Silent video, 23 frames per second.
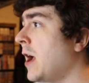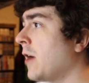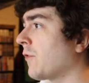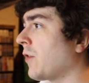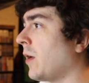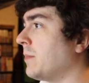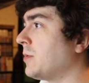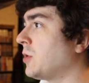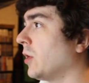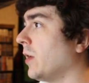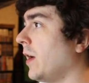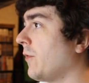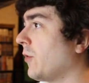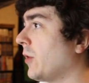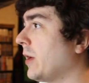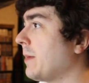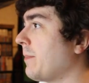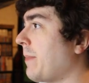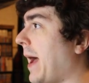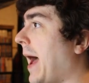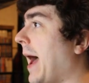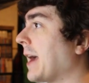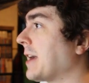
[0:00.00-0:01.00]
From
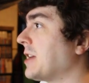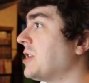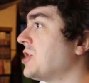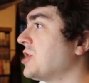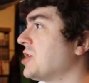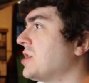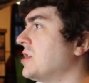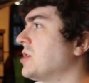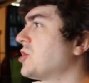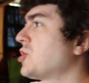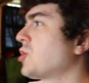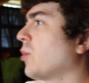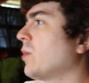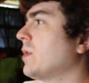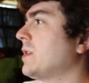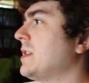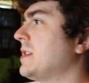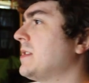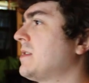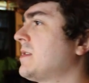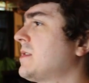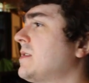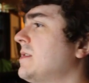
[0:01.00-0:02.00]
delivering packages in short
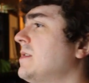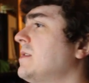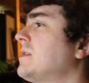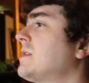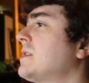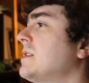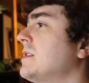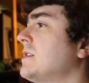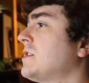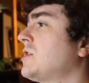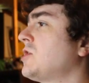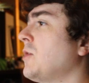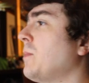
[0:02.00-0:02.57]
distances